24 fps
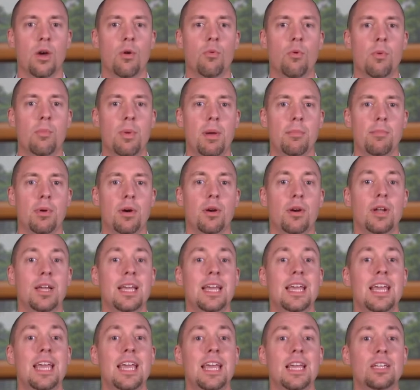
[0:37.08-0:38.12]
Remember,
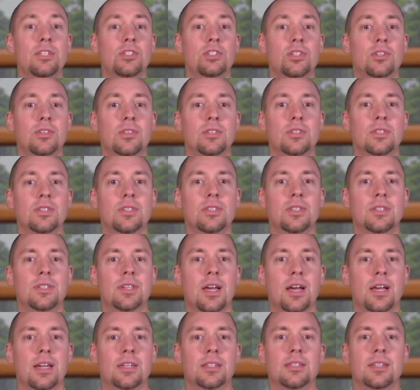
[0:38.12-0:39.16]
insurance is
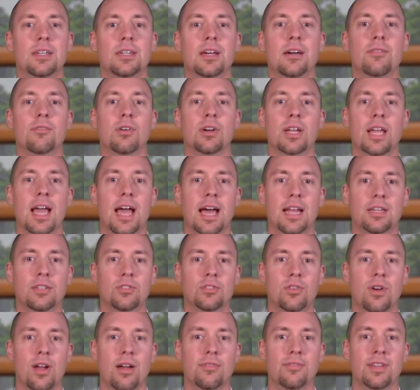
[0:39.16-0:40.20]
designed to cover
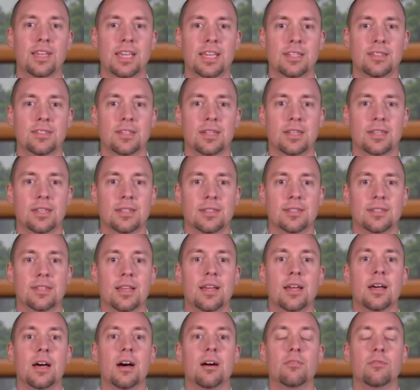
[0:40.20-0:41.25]
catastrophic incidents
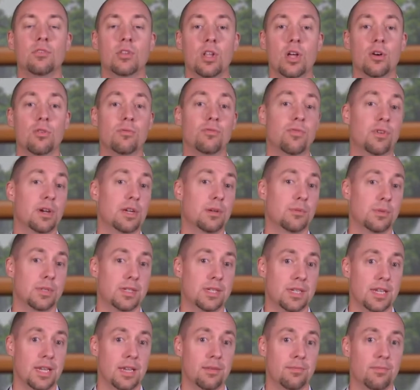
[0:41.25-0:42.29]
of low
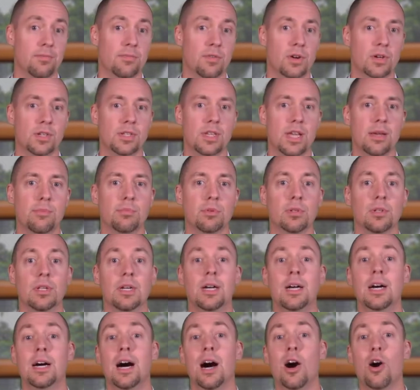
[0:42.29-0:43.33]
frequency. For example,
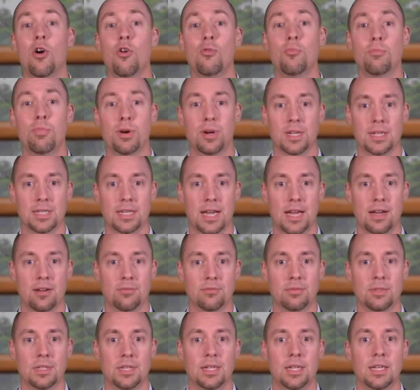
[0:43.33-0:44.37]
a home burning down.
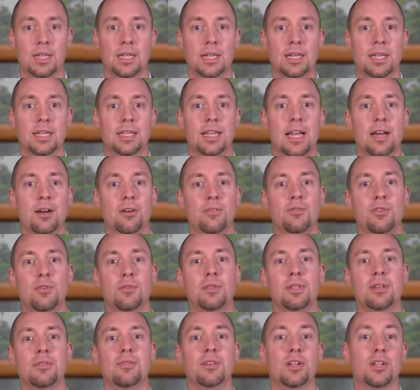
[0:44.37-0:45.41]
Now, if you
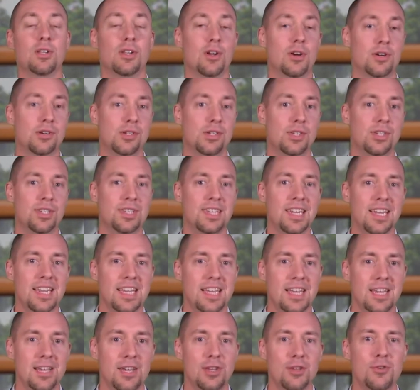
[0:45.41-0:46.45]
live in a large
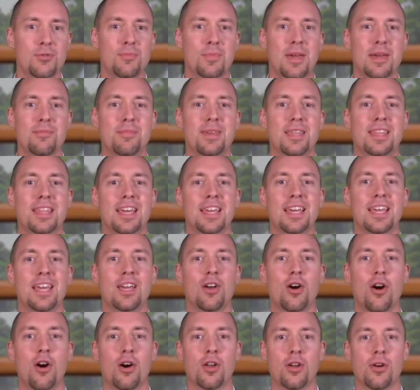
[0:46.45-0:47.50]
city, you may be
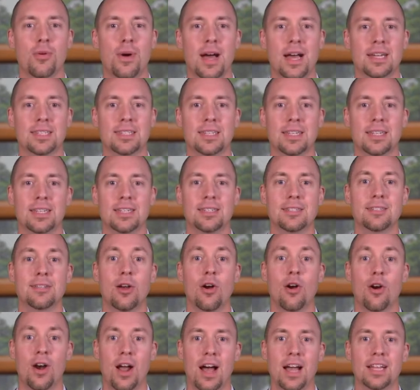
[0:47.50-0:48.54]
thinking auto accidents
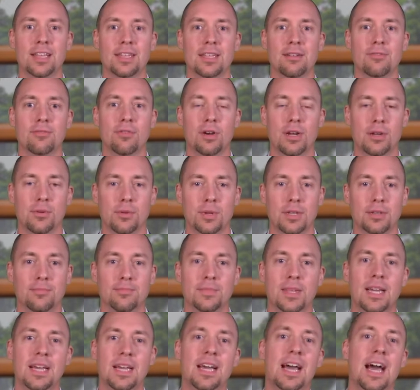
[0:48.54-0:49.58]
are highly frequent.
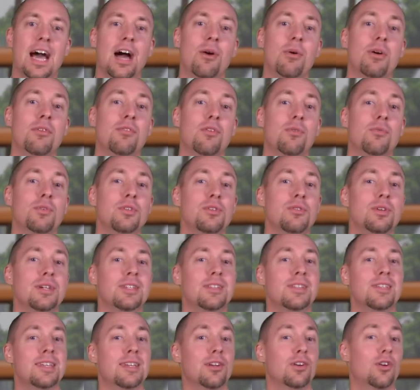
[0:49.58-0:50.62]
However, when you
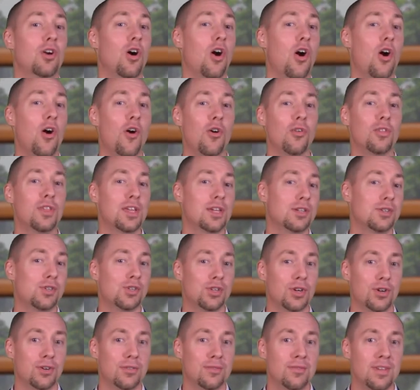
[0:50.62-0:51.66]
consider all the
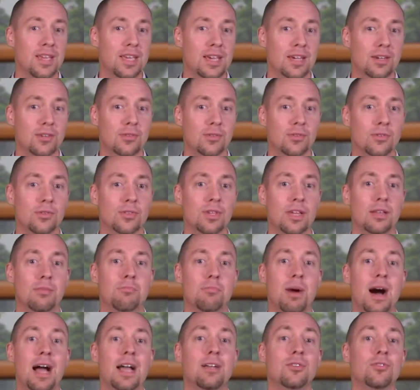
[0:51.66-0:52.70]
insured vehicles and
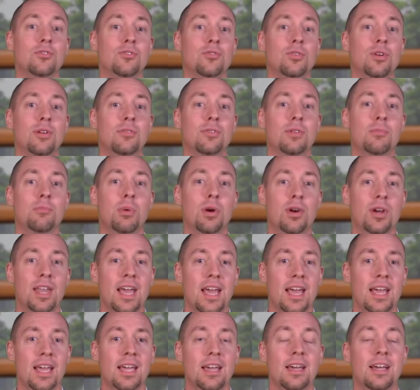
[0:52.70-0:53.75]
miles driven per
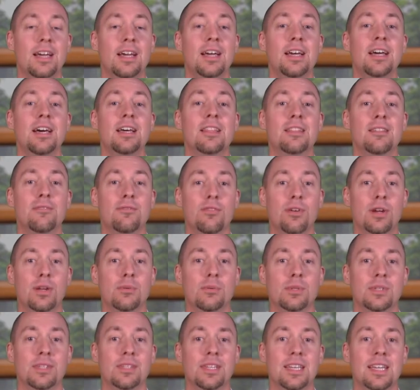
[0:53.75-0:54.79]
day, the
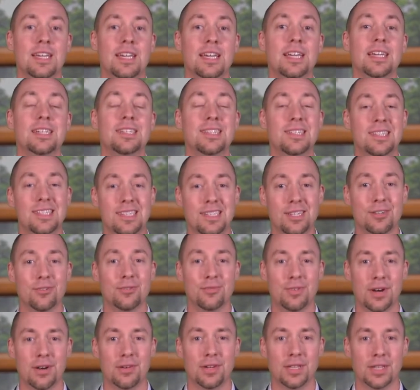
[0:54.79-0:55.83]
frequency is still
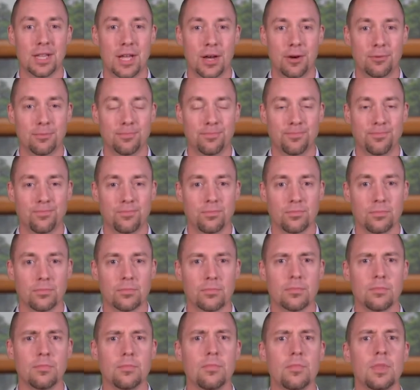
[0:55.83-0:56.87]
very low.
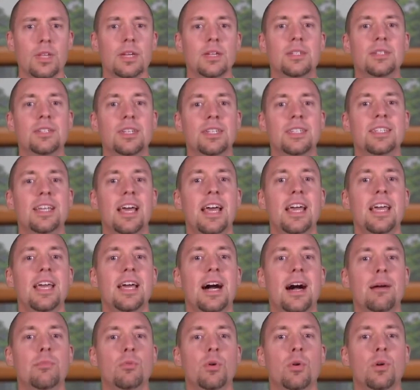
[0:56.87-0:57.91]
Today,
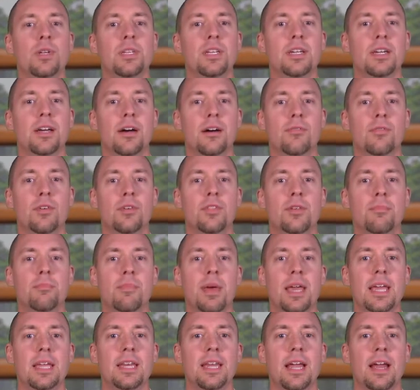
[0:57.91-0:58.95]
I'm going to cover the
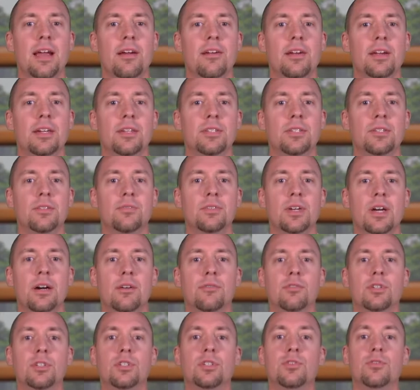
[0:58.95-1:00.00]
main areas of
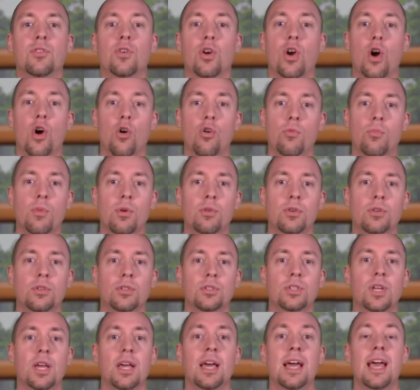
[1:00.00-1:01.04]
coverage for
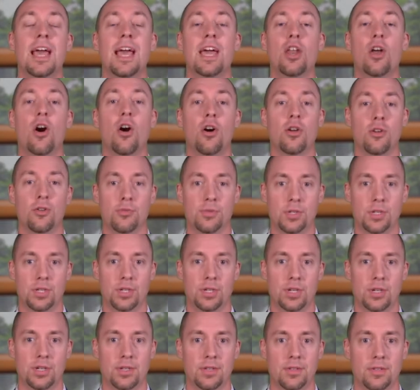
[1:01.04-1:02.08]
homeowners and auto
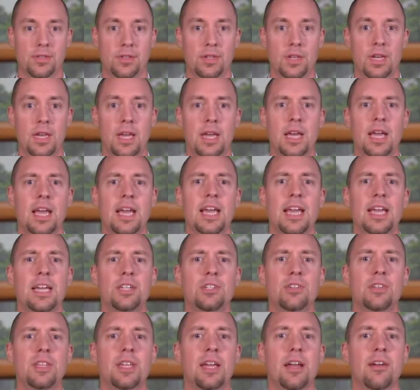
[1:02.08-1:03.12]
insurance.
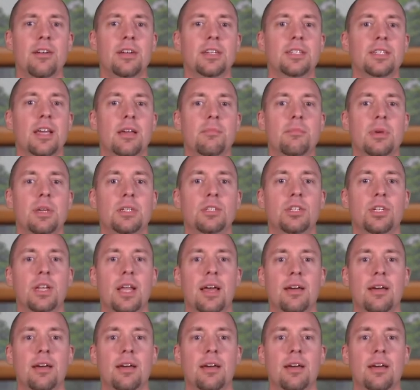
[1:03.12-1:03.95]
Each of the areas I mentioned